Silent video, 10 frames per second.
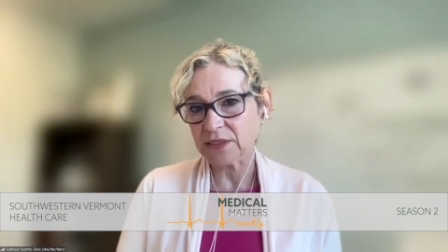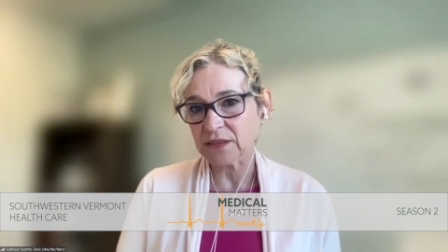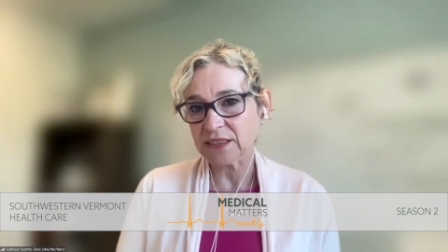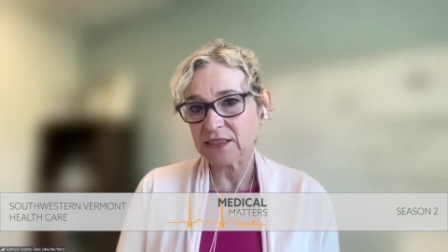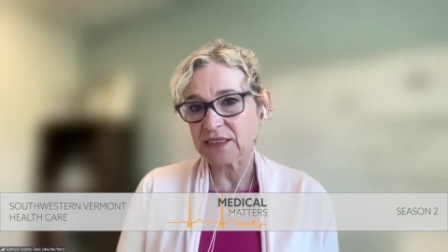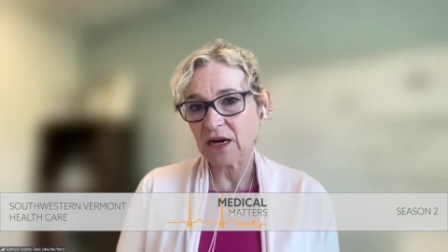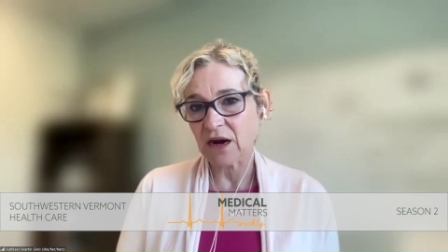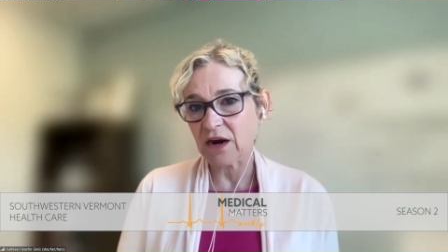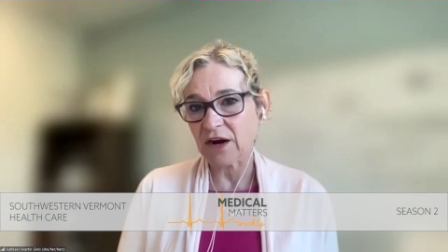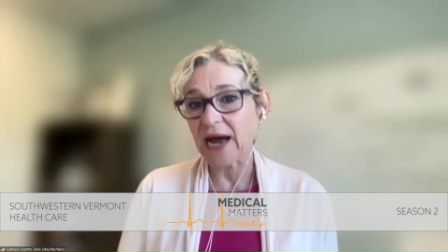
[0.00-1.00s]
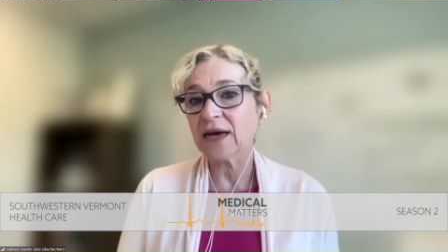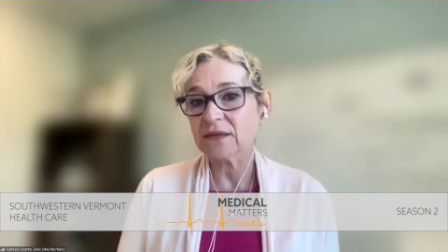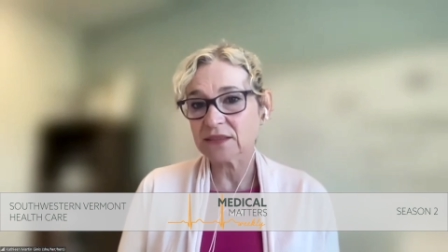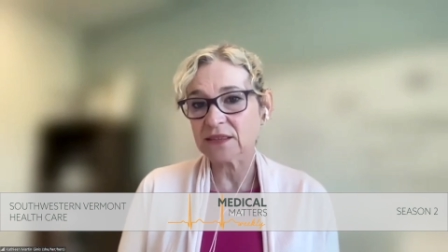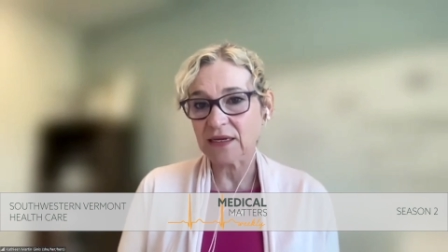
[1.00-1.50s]
disabilities are
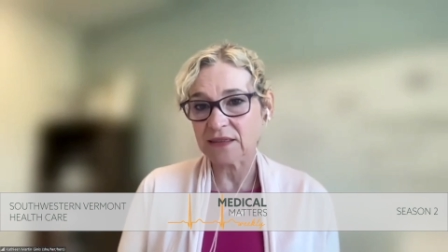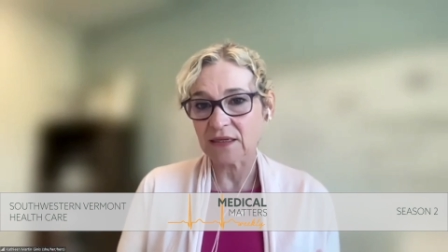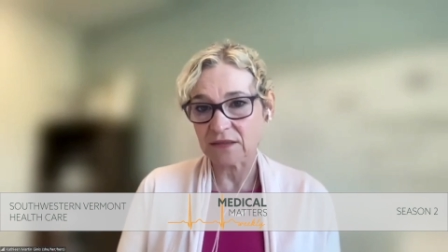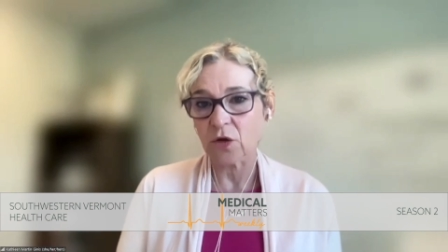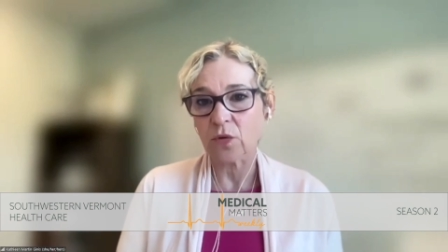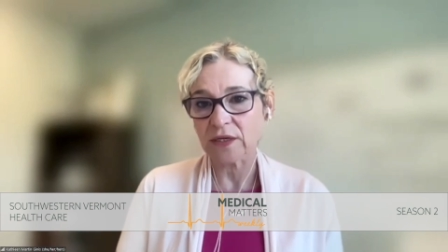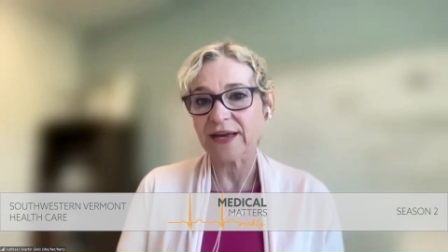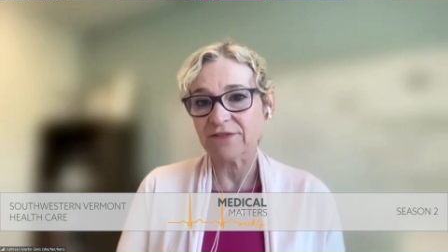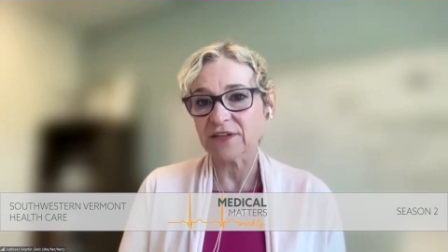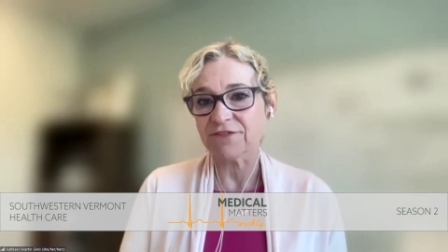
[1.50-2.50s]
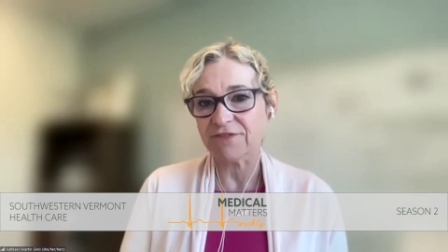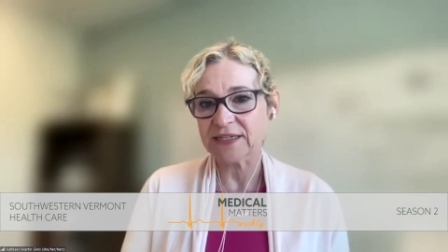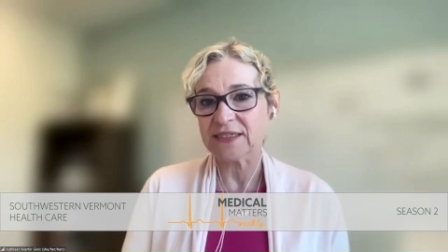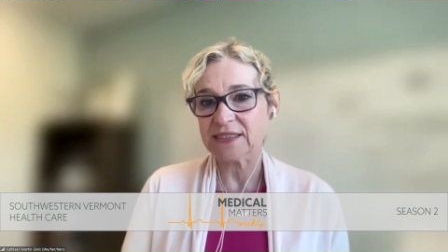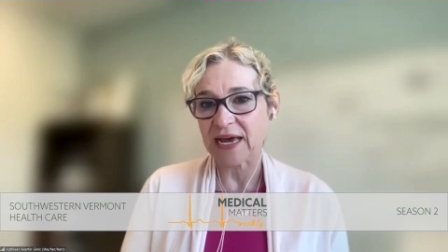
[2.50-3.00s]
at a lower level of
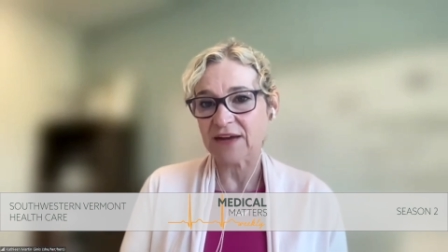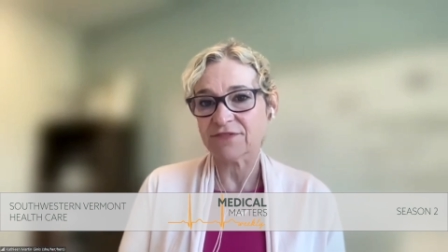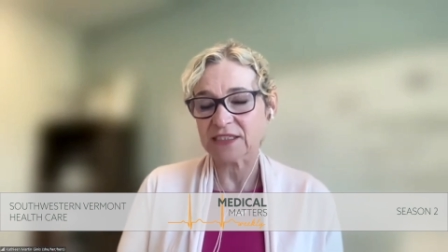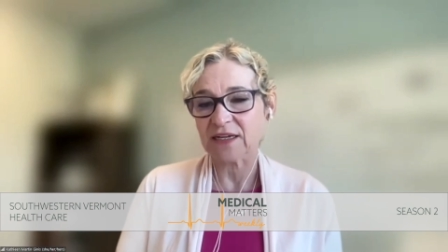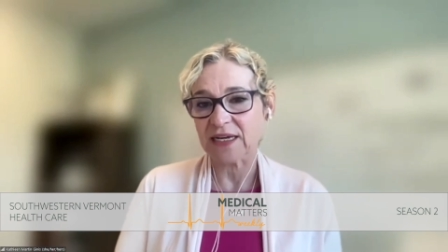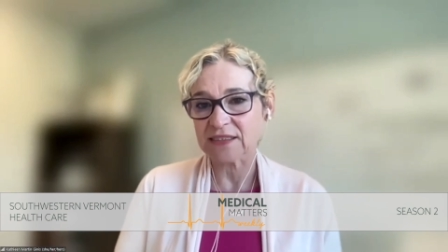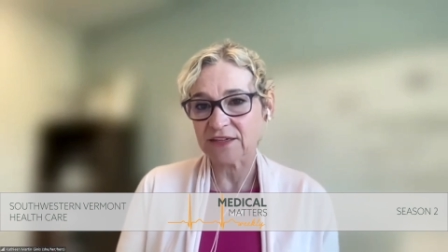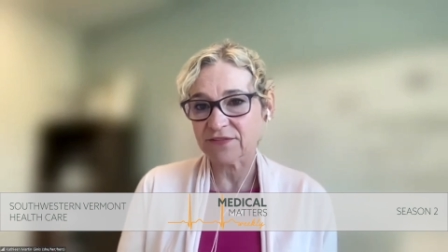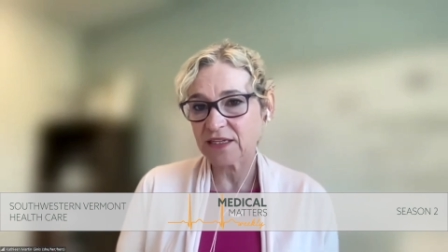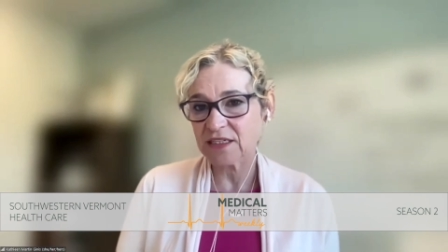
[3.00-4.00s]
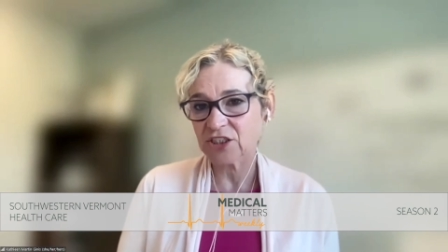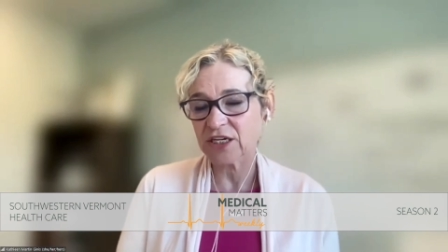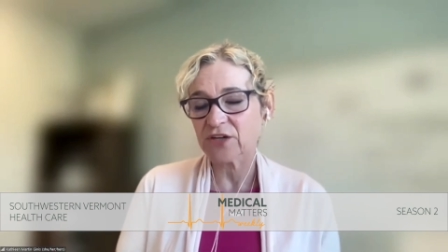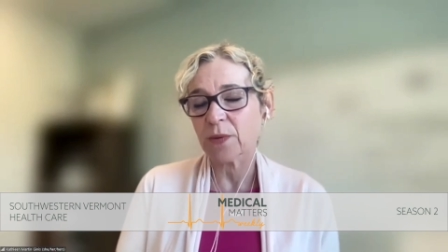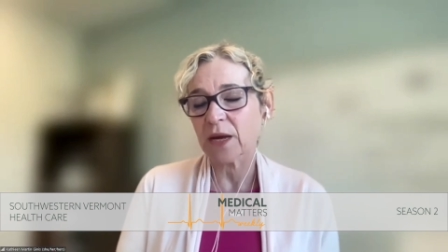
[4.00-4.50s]
fitness and physical activity than the
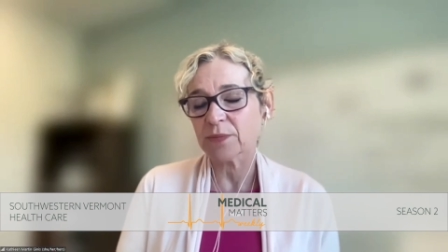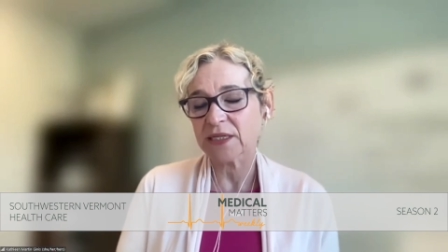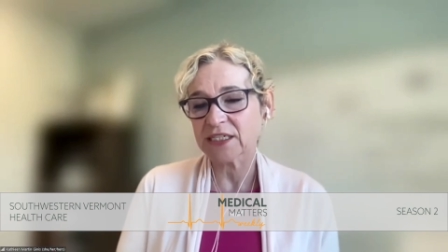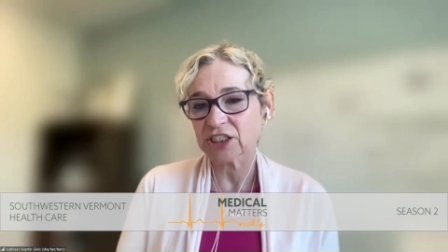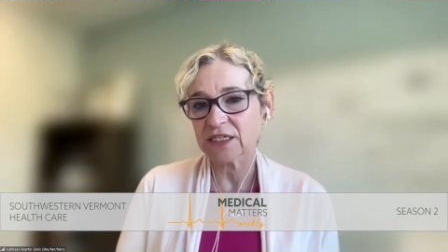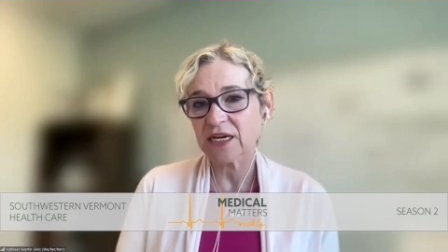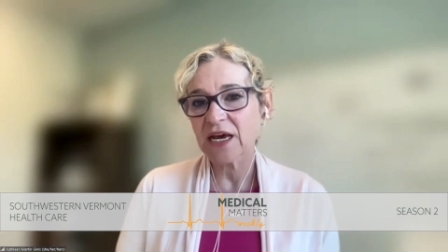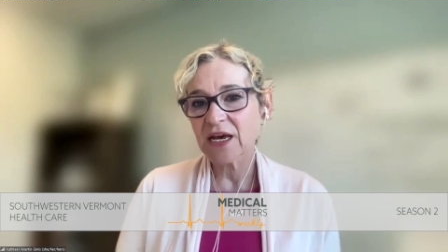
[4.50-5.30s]
general population.